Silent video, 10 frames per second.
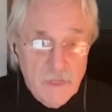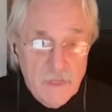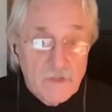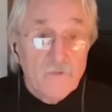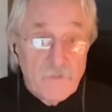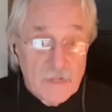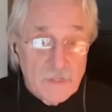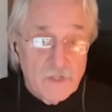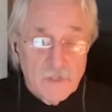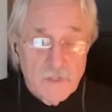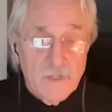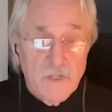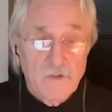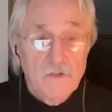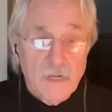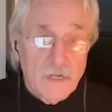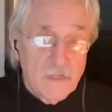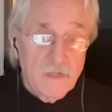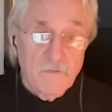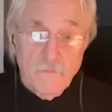interventions that are
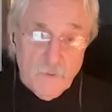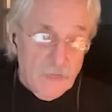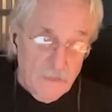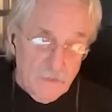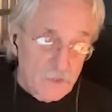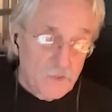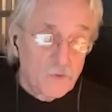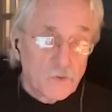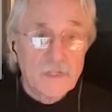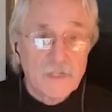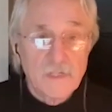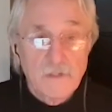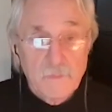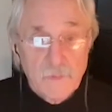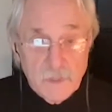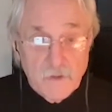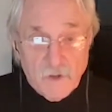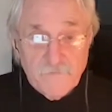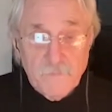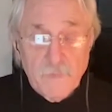done by our school systems and
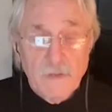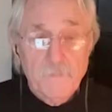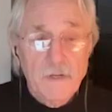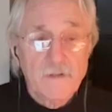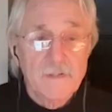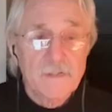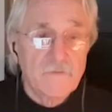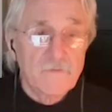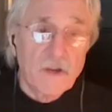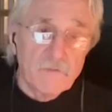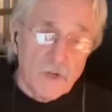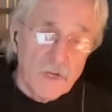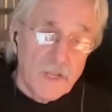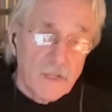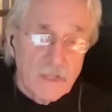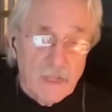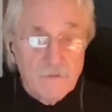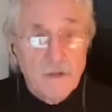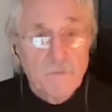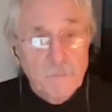often by parents involve trying to
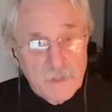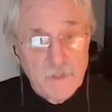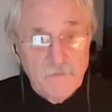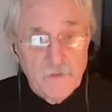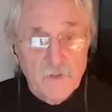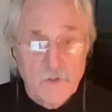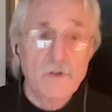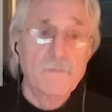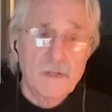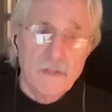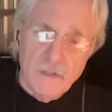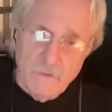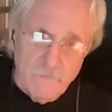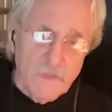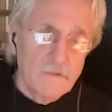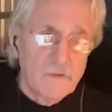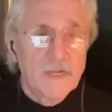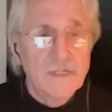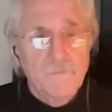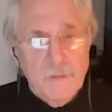get a person to feel good. They're
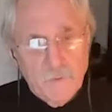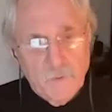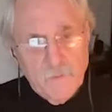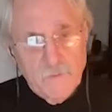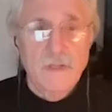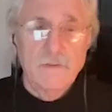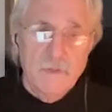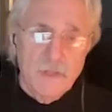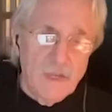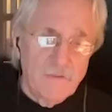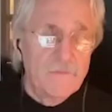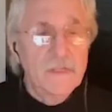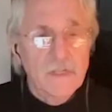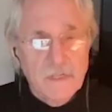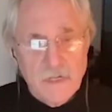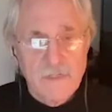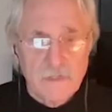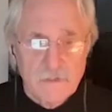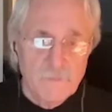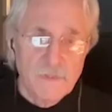nice people. They have neat
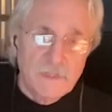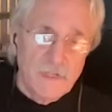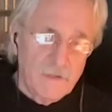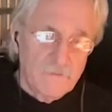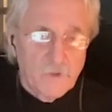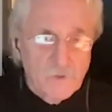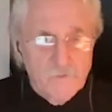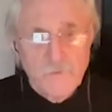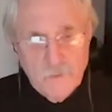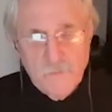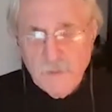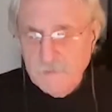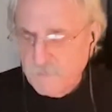customs. They have good food,